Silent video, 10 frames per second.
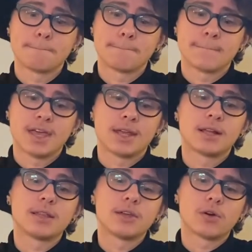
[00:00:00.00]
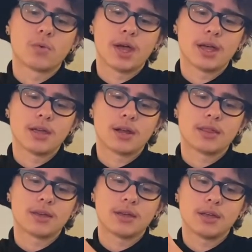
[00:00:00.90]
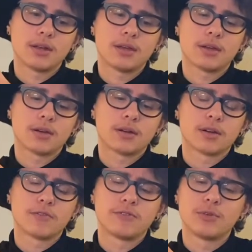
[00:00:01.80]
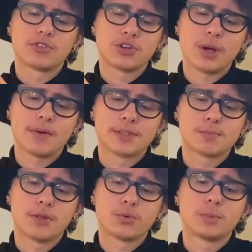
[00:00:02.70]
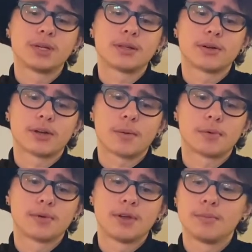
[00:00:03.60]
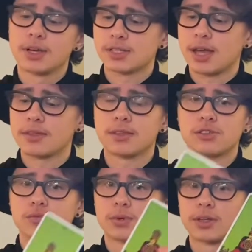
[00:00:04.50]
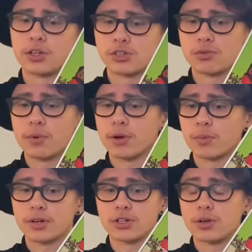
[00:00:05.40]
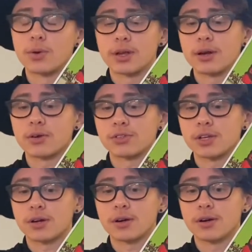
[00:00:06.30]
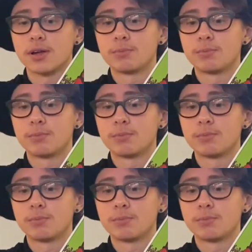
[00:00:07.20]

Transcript: in a cleaner way. And I think any confusion you have this month will be cleared up, because I think this is really just throwing a wrench in your gears here. But